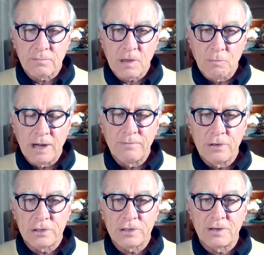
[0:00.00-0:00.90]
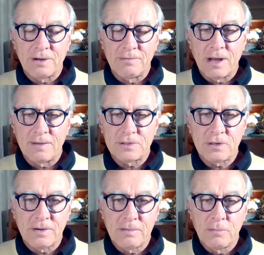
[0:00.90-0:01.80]
one version of the life
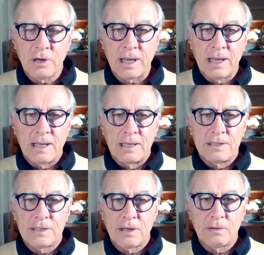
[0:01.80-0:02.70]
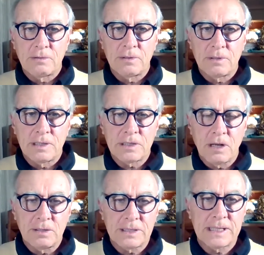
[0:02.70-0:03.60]
story of the Buddha. So His
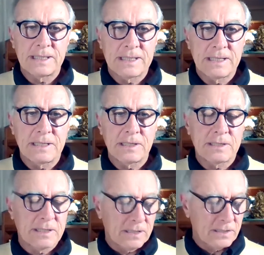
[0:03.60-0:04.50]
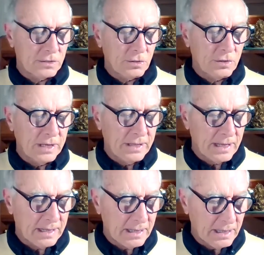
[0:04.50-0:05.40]
Holiness says this is the story
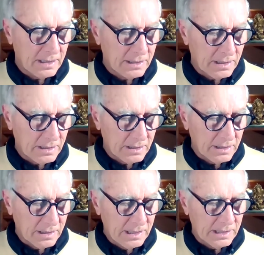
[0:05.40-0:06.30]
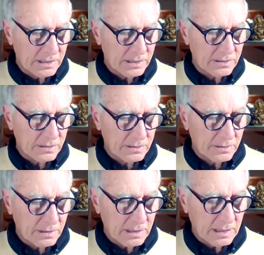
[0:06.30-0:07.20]
that is
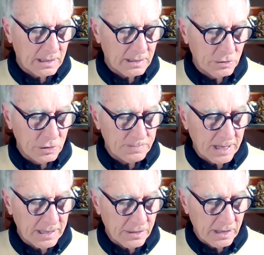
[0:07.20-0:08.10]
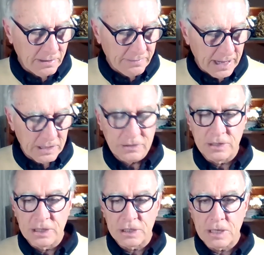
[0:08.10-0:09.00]
used by the Theravada
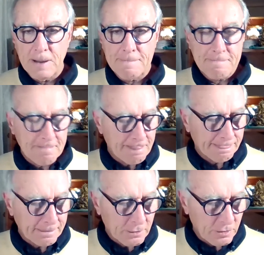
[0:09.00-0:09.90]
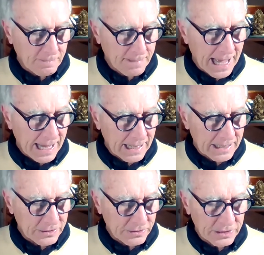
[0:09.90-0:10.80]
tradition or the
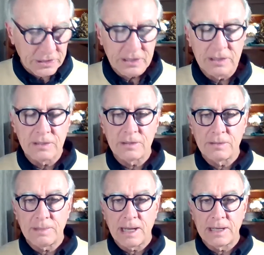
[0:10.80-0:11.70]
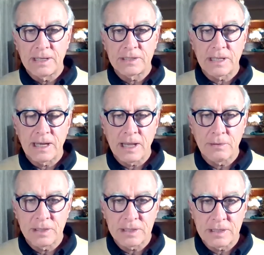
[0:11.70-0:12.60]
Pali tradition. Pali is the
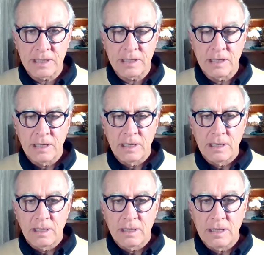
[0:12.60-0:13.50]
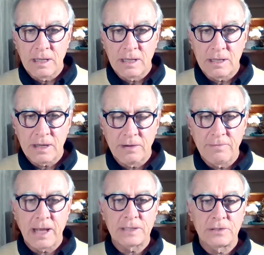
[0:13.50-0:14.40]
language that the
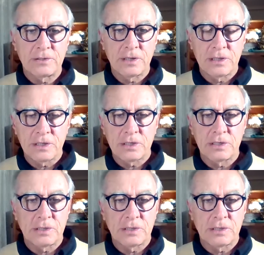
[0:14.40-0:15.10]
Theravada tradition,